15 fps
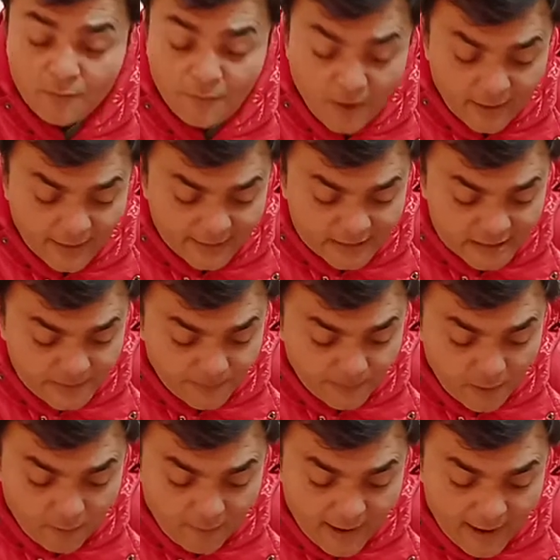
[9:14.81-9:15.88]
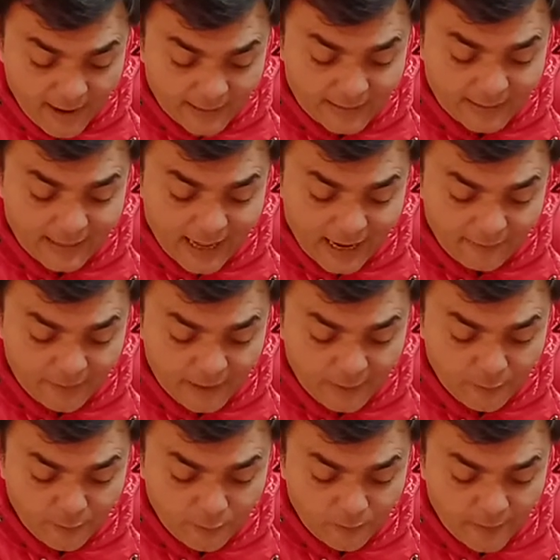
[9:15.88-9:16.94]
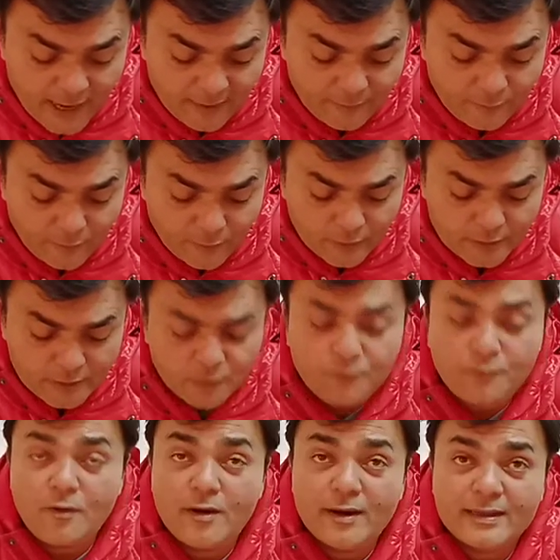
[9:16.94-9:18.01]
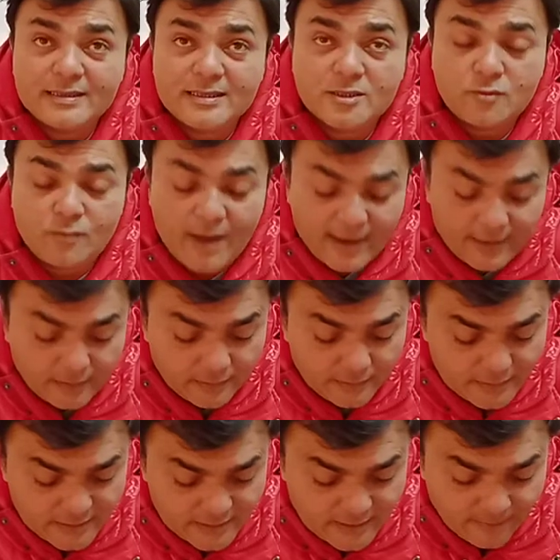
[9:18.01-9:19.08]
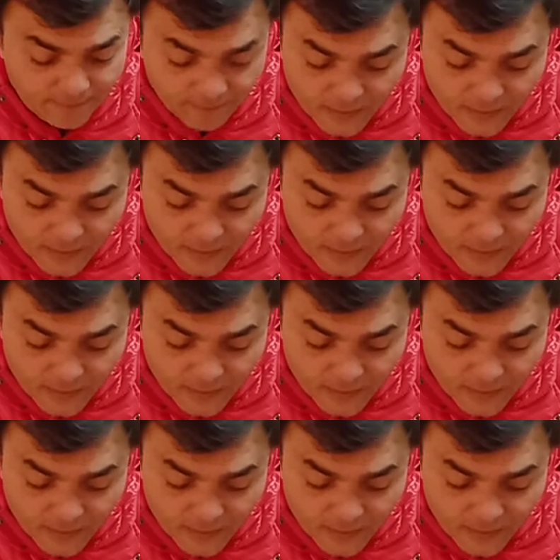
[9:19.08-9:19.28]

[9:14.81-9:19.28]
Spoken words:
Forests provide livelihood and food to forest dwellers.